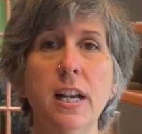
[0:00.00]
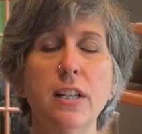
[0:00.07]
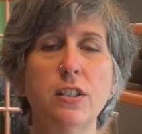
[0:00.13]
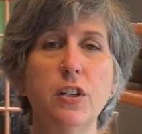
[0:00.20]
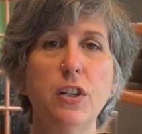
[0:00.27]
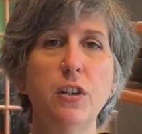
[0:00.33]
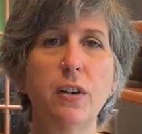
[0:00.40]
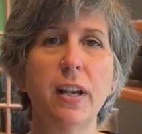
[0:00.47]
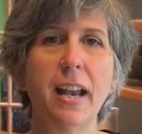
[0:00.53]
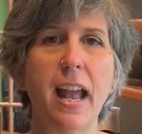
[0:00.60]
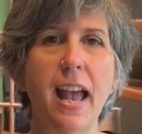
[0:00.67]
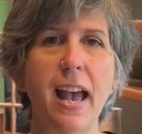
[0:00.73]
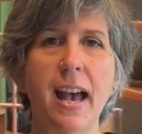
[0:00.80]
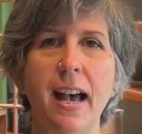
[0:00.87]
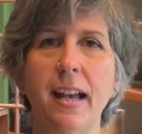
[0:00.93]
So you can
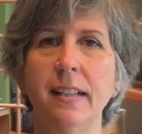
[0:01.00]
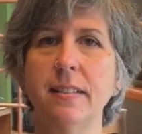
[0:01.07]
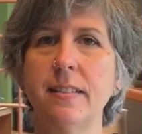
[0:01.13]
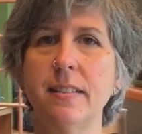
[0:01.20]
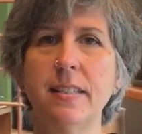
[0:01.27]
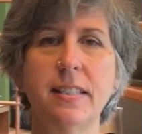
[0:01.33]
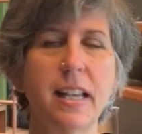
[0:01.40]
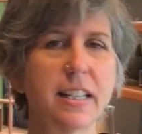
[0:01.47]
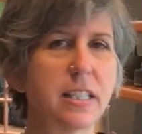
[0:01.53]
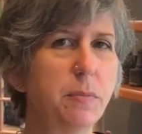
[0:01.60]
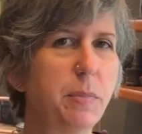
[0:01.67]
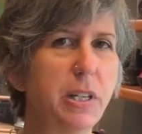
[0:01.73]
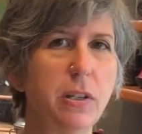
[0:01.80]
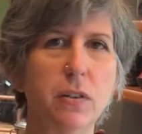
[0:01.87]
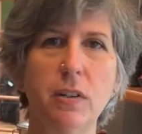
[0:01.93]
add
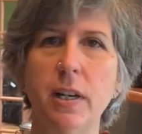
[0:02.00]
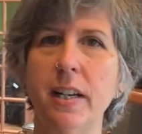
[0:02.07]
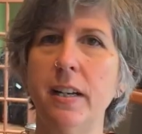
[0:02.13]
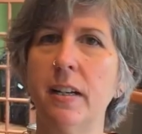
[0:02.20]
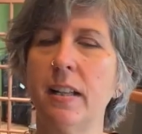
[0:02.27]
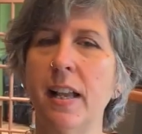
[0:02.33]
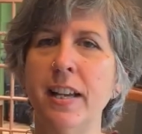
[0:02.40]
sesame oil